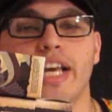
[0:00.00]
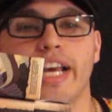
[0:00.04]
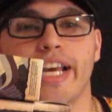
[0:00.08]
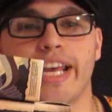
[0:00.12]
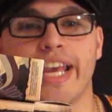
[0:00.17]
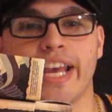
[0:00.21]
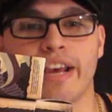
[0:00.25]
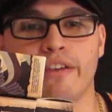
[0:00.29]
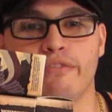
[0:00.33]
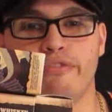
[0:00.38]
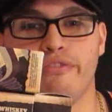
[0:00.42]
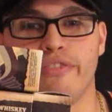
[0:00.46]
it
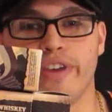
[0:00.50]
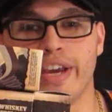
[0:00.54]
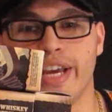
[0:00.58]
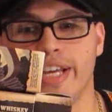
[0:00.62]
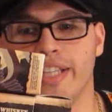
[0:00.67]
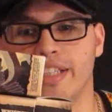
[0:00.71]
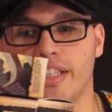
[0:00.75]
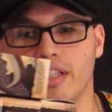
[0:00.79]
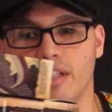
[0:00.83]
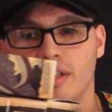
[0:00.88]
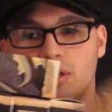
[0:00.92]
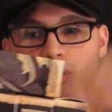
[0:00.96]
can't fit
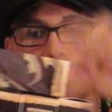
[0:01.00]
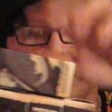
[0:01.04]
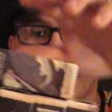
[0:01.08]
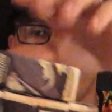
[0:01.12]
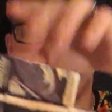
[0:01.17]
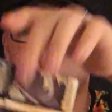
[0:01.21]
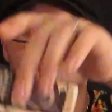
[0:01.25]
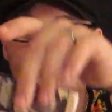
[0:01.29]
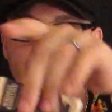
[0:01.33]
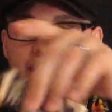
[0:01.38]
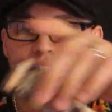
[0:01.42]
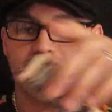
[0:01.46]
in the little
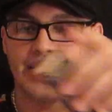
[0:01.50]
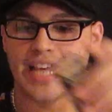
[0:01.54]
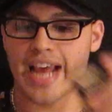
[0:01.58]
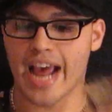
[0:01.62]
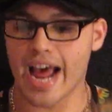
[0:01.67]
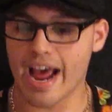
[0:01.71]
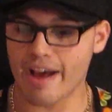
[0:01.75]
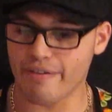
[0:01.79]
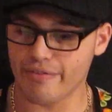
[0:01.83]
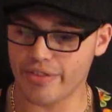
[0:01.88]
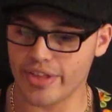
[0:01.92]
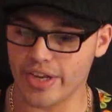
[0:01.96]
image that they
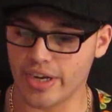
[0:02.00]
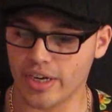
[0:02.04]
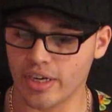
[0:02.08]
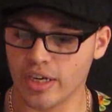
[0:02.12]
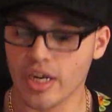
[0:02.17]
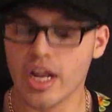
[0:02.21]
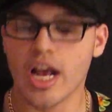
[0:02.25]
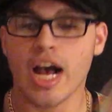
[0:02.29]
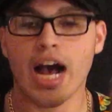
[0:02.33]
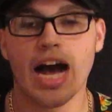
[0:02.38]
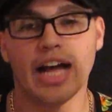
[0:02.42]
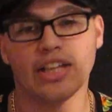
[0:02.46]
have
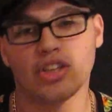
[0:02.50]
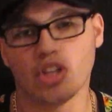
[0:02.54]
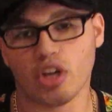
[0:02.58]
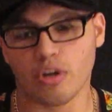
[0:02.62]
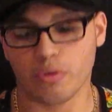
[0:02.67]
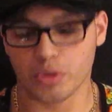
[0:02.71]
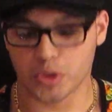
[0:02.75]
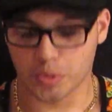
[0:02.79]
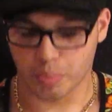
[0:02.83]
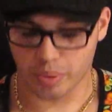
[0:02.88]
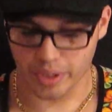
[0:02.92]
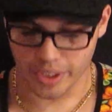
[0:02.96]
there. I thought
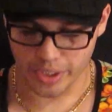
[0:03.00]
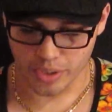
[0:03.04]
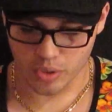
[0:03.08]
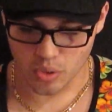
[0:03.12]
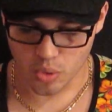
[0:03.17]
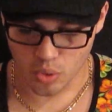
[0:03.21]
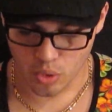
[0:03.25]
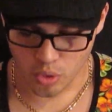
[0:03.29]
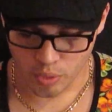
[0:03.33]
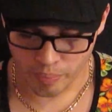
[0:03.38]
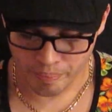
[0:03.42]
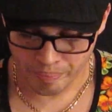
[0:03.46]
it was pretty
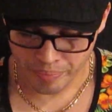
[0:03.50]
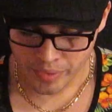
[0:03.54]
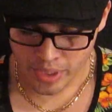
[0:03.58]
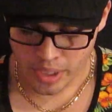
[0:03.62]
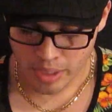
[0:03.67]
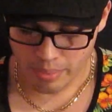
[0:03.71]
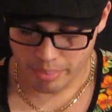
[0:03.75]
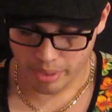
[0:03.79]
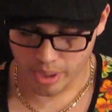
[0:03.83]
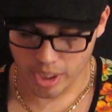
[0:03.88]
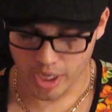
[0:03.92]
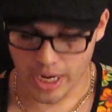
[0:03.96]
cool.
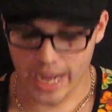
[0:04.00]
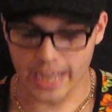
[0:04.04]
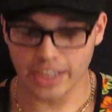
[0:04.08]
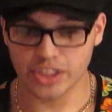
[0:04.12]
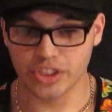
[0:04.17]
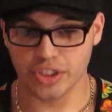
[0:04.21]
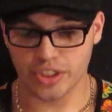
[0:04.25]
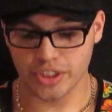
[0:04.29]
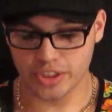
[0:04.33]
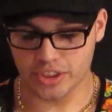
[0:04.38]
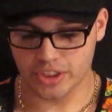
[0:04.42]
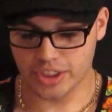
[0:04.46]
But
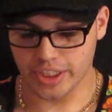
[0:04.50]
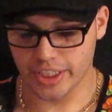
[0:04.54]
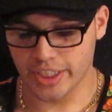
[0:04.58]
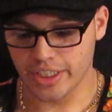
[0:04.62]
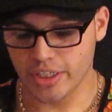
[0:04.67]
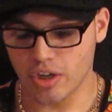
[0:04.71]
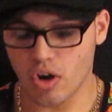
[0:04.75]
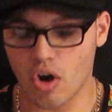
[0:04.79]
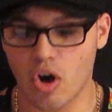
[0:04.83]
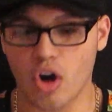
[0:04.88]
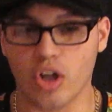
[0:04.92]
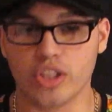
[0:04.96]
as you can see,
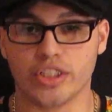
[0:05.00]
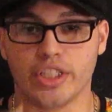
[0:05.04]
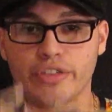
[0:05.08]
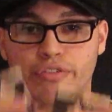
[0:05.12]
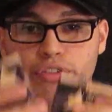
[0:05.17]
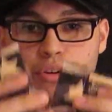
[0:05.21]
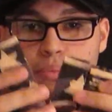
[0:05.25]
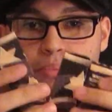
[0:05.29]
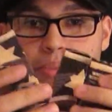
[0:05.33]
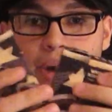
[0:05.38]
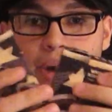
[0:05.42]
all different